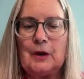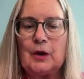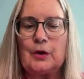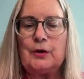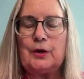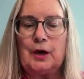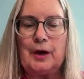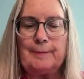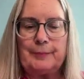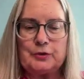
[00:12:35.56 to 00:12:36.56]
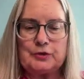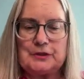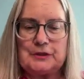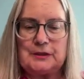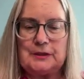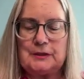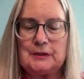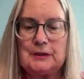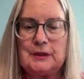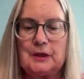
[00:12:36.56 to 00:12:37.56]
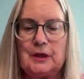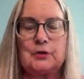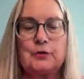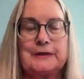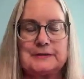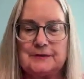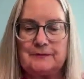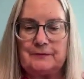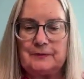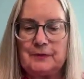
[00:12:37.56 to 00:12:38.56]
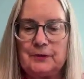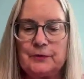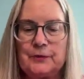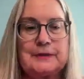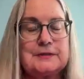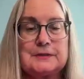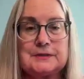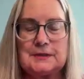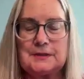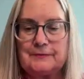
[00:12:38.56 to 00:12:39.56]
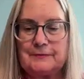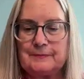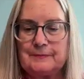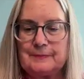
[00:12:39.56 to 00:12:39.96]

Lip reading: Are not pushy, aggressive, or insensitive.